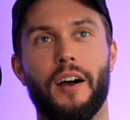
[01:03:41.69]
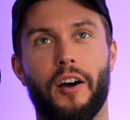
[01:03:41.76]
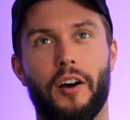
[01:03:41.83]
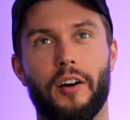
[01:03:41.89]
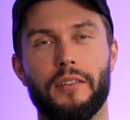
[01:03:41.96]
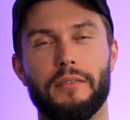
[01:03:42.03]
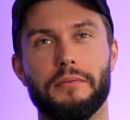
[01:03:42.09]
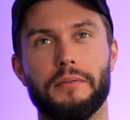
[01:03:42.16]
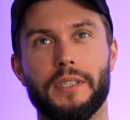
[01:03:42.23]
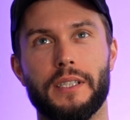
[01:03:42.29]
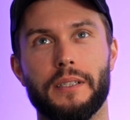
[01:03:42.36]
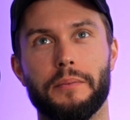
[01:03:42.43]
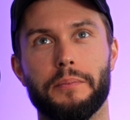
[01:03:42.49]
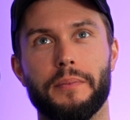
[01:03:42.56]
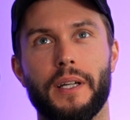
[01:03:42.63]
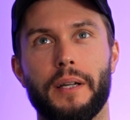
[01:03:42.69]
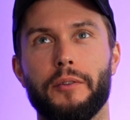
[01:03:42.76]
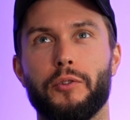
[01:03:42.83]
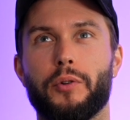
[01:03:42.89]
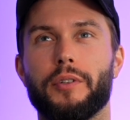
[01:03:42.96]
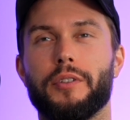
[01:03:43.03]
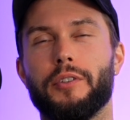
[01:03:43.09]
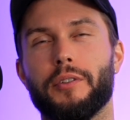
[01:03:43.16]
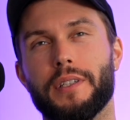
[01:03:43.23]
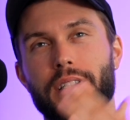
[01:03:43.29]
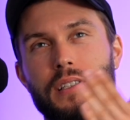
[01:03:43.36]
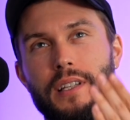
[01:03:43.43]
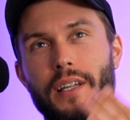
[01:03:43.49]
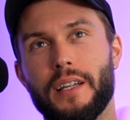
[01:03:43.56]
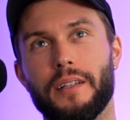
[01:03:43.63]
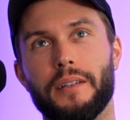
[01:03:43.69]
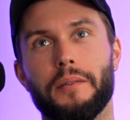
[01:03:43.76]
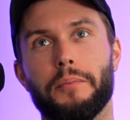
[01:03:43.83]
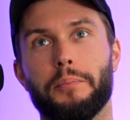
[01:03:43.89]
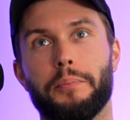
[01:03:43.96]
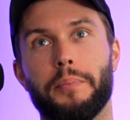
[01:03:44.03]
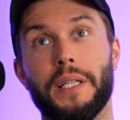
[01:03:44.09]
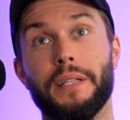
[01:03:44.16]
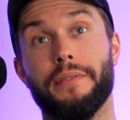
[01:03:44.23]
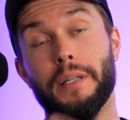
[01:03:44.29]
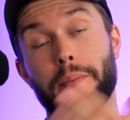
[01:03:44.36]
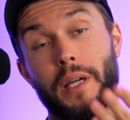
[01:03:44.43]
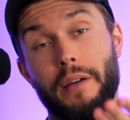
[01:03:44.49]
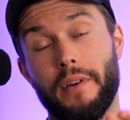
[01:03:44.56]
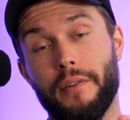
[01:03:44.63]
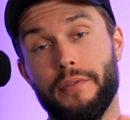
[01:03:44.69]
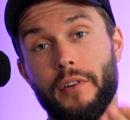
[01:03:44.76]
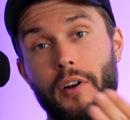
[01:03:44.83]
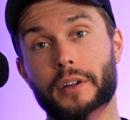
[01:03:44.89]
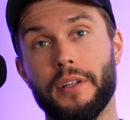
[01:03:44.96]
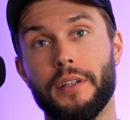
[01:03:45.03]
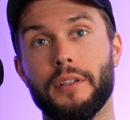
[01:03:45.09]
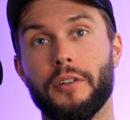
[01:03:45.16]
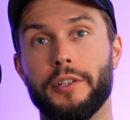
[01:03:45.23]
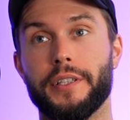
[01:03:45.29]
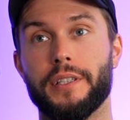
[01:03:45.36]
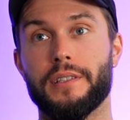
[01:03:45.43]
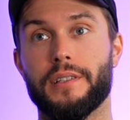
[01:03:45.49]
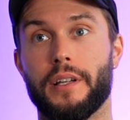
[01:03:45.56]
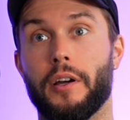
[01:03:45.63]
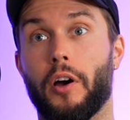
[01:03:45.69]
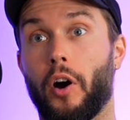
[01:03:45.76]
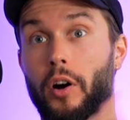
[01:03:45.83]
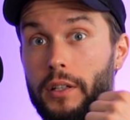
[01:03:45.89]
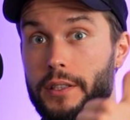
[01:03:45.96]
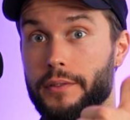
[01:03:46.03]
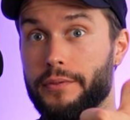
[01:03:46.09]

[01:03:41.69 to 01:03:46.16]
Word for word: Hold, uh, eh, you can say "bliv ved med at funky," or you can say "hold the